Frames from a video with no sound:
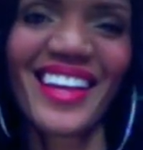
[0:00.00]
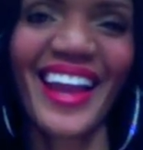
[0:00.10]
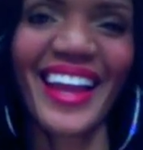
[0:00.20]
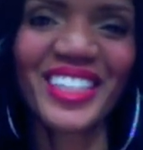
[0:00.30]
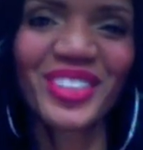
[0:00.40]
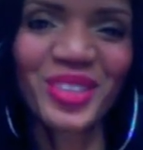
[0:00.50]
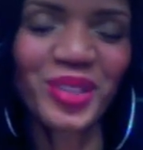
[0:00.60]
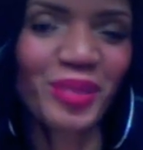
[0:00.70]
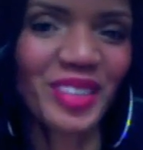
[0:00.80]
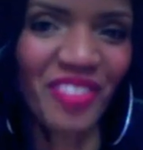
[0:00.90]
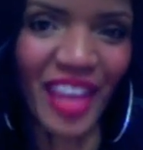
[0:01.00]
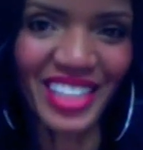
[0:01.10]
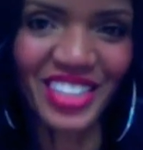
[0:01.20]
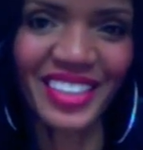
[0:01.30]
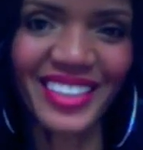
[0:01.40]
Hey YouTube, it's
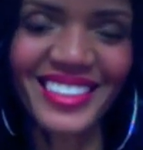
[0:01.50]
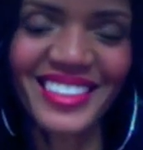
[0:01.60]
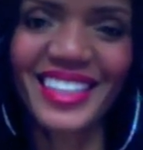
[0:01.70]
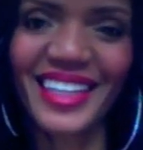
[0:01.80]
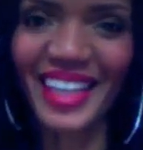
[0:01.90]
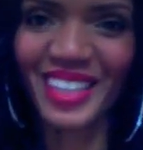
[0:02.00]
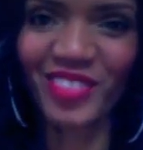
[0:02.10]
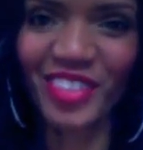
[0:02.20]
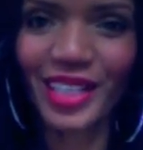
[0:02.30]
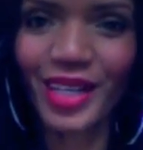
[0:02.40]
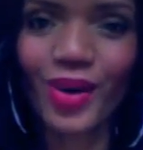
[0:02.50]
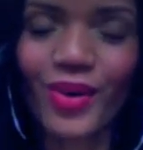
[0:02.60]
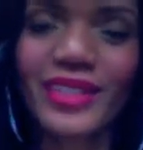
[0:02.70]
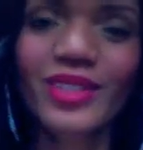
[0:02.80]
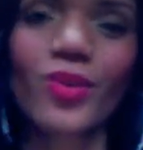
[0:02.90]
Fashion. Today's video
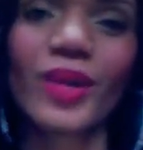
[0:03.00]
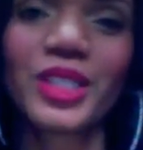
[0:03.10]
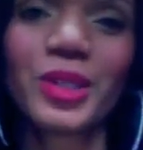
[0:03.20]
is going